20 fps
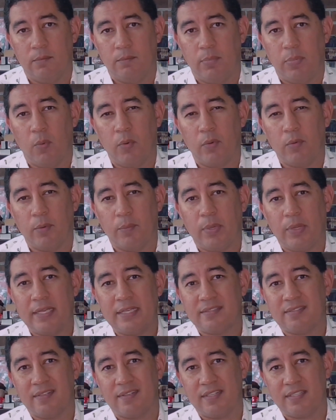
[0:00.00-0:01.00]
but we
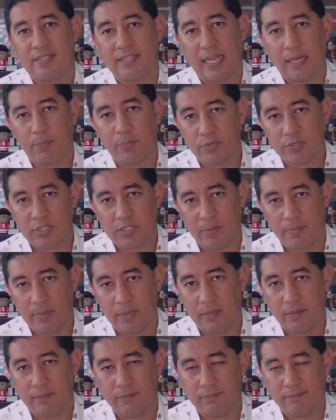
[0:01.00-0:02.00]
replaced the discipleship
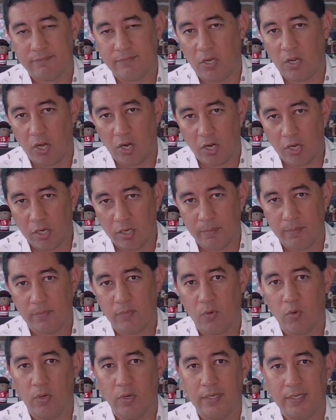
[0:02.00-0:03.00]
arm
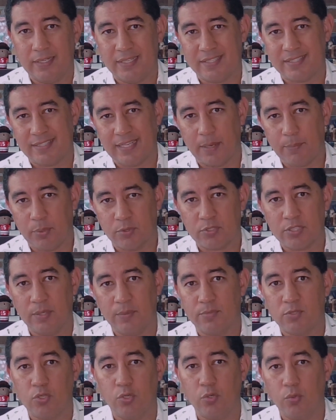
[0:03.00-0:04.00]
or a
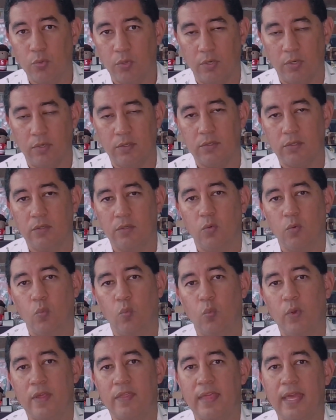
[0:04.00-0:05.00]
discipleship tool
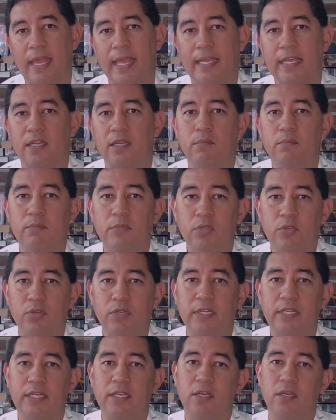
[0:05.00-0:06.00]
with a
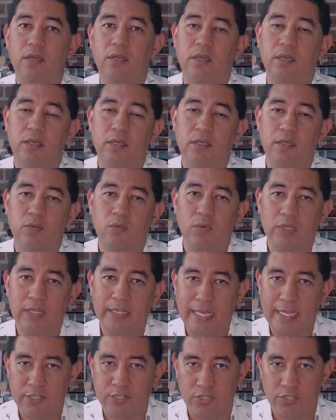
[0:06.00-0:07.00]
community
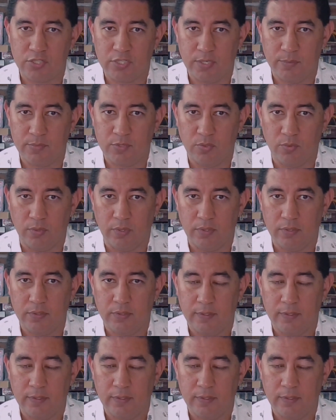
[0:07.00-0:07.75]
relationship tool.